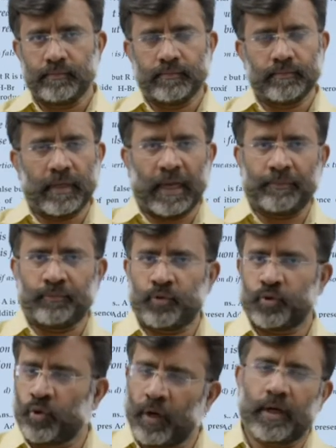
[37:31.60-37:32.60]
I'm
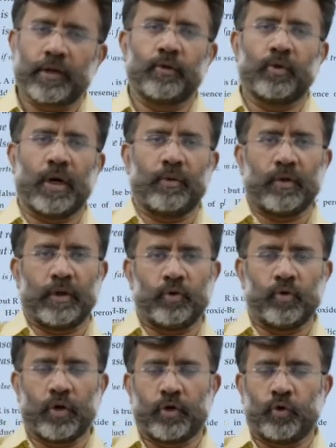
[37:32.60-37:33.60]
sure
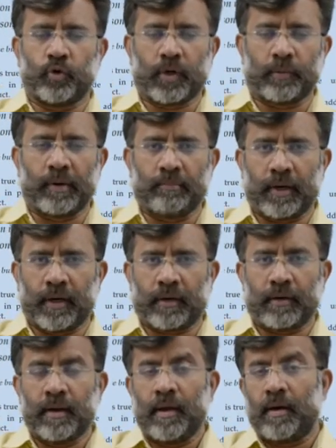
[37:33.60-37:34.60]
you
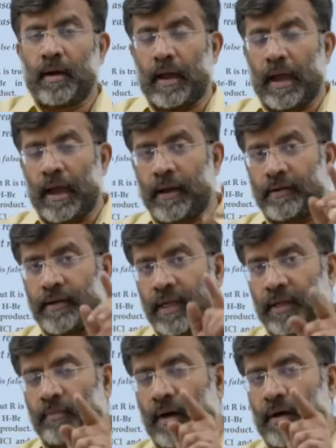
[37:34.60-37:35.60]
remember
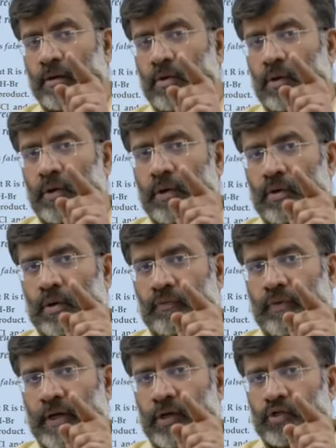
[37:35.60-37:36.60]
anti-Markovnikov
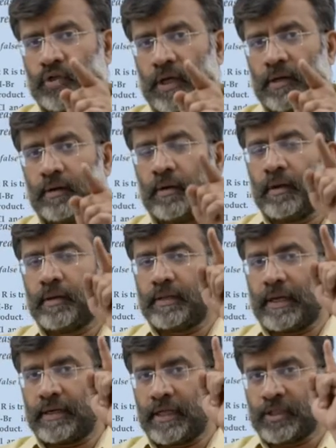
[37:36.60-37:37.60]
addition,
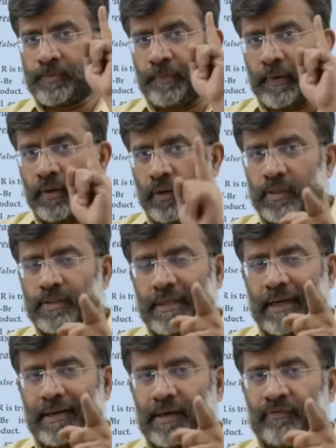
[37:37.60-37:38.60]
that is
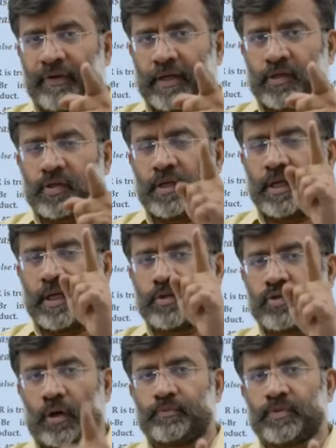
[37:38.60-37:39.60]
peroxide effect, is
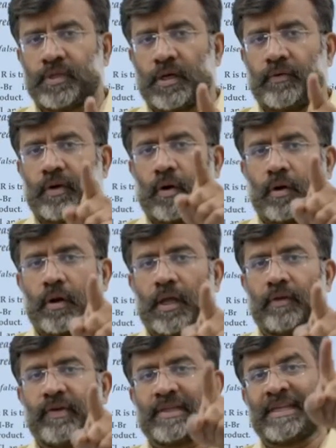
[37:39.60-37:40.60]
observed only
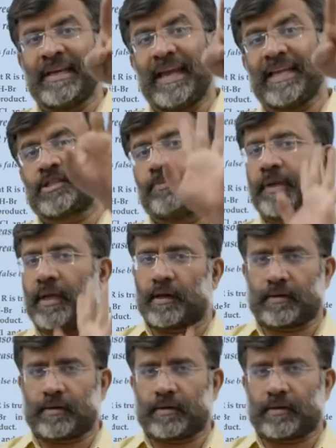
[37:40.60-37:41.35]
with the HBr.